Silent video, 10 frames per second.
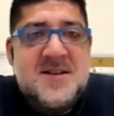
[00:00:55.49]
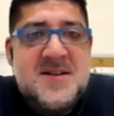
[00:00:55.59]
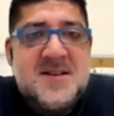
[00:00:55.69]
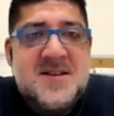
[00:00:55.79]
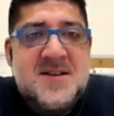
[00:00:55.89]

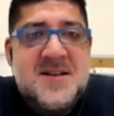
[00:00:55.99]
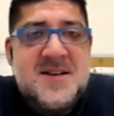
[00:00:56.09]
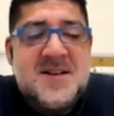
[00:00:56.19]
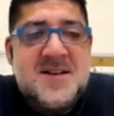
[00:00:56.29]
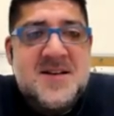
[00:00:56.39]

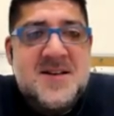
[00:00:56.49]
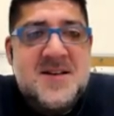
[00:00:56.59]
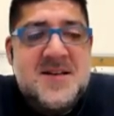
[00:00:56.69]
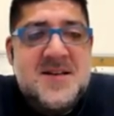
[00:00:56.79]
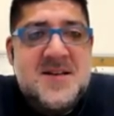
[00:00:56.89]

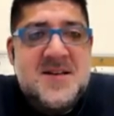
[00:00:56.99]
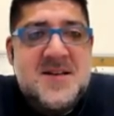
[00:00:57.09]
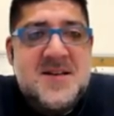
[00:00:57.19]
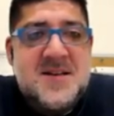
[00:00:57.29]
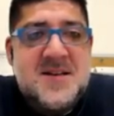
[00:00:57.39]

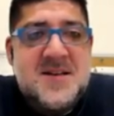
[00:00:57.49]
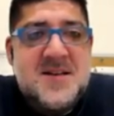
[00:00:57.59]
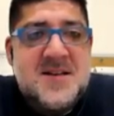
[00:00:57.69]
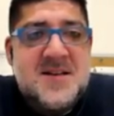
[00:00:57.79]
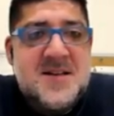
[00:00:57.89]

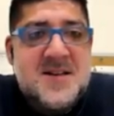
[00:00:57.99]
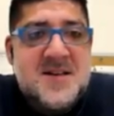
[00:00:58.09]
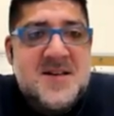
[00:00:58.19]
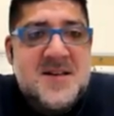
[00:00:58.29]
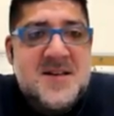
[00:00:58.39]

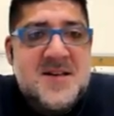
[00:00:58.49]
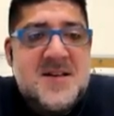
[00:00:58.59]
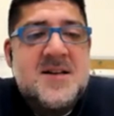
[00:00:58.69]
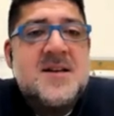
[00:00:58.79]
This person isn't speaking.